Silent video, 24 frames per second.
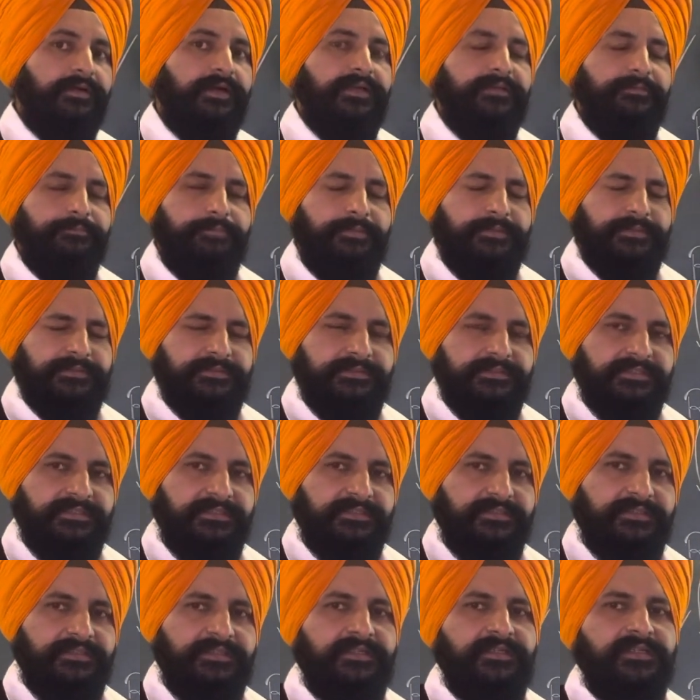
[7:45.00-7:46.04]
5%,
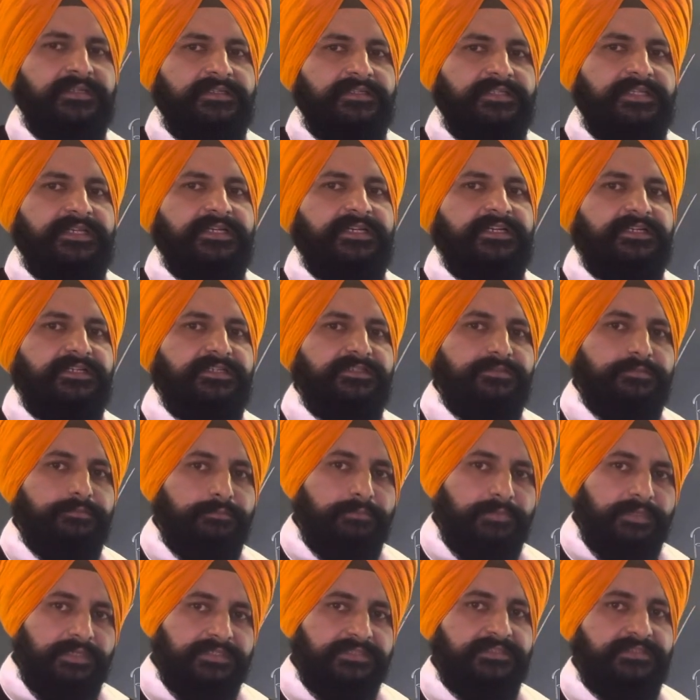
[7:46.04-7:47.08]
then it is
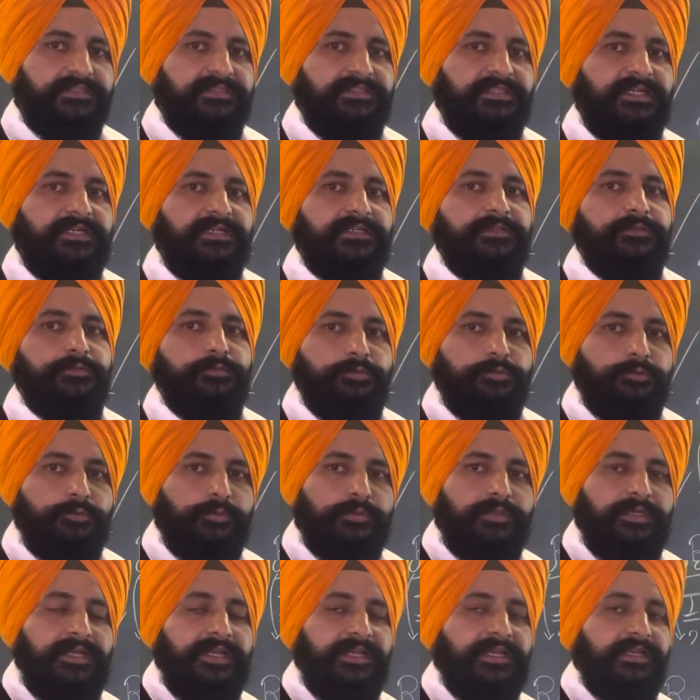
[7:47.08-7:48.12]
must that you should
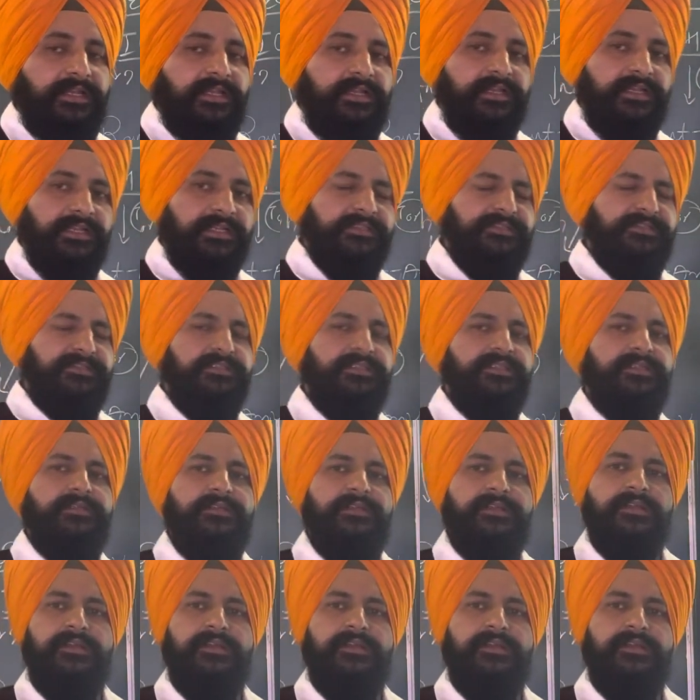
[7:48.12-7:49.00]
analyze the